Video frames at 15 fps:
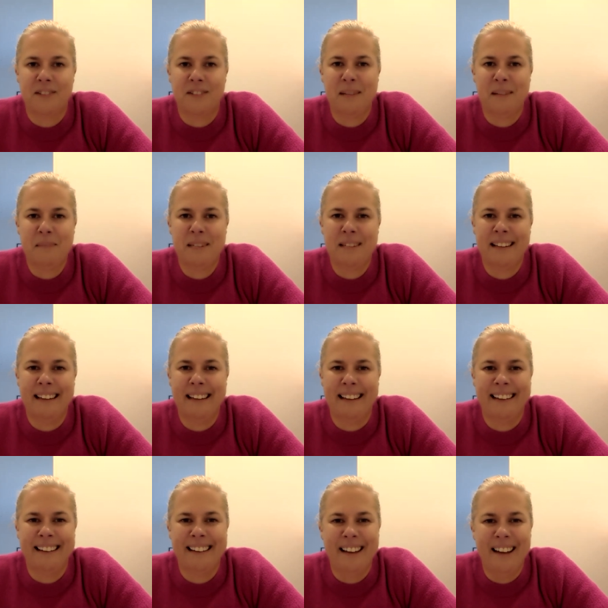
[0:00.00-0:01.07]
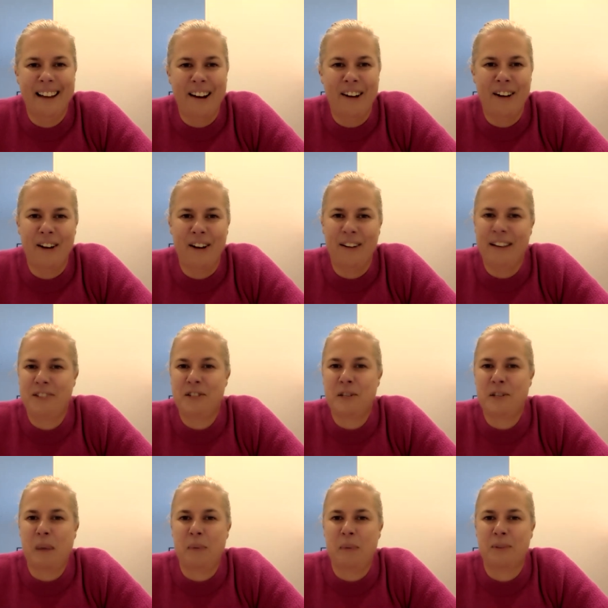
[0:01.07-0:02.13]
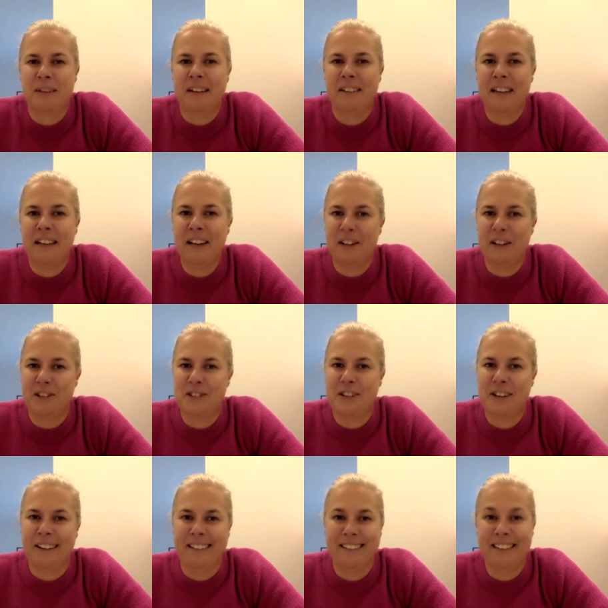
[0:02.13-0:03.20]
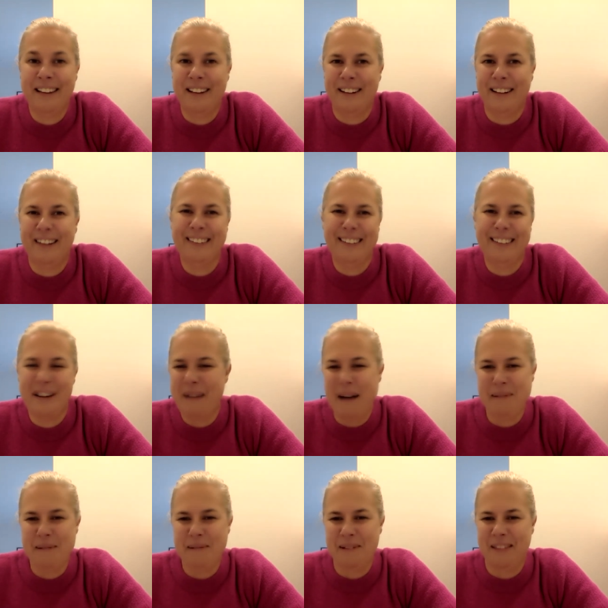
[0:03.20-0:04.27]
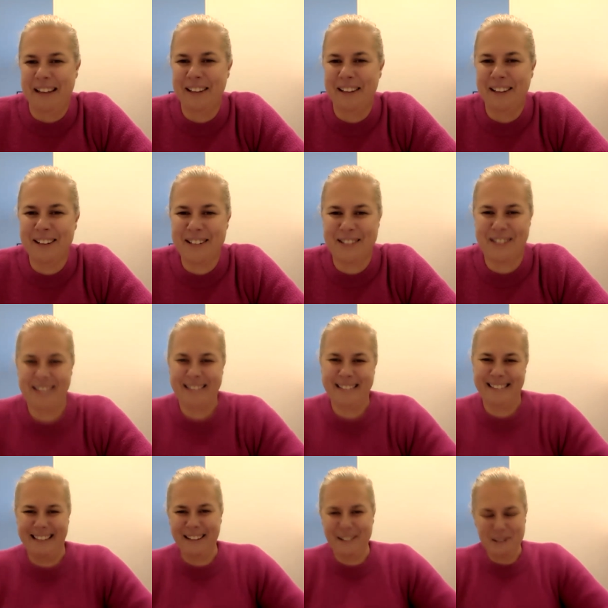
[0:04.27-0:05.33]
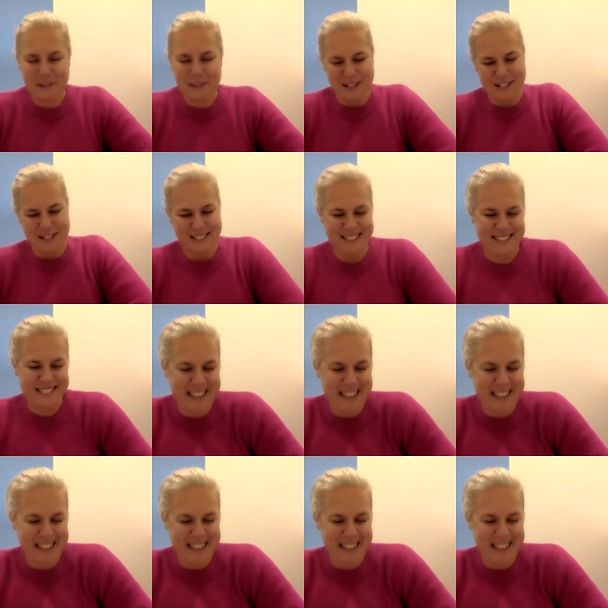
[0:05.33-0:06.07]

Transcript: So let me see. Oh no, it's just people saying thank you. So there you go. I'm happy with thank yous. They're good questions.